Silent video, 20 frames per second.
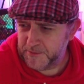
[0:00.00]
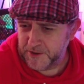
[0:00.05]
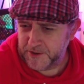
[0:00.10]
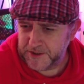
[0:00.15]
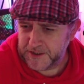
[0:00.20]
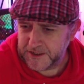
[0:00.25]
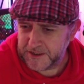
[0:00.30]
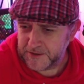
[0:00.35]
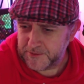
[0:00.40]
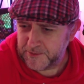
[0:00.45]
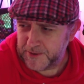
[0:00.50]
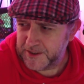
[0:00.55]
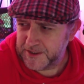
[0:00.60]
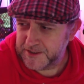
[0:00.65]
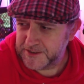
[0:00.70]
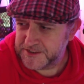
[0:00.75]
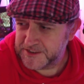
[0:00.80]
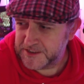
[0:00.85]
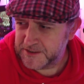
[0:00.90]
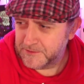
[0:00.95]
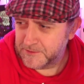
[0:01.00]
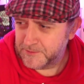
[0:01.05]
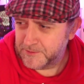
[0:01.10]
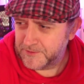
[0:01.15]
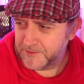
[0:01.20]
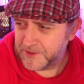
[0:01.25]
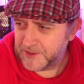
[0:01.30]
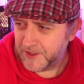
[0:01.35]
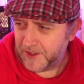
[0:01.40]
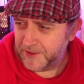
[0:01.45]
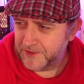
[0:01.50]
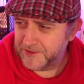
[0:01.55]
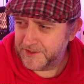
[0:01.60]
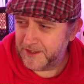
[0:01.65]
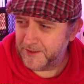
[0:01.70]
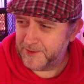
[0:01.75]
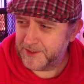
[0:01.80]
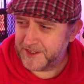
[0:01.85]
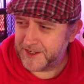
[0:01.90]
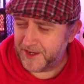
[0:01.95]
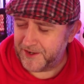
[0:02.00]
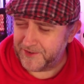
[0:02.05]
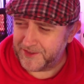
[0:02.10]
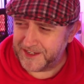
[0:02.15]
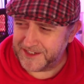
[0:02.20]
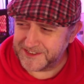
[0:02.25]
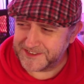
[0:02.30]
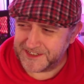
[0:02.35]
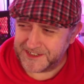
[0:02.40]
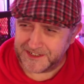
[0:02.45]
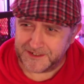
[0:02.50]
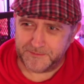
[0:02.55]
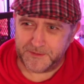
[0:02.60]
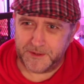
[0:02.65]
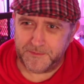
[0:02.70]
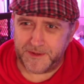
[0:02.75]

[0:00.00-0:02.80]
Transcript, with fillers: on anyway and see what we've got. There we go. That's a little bit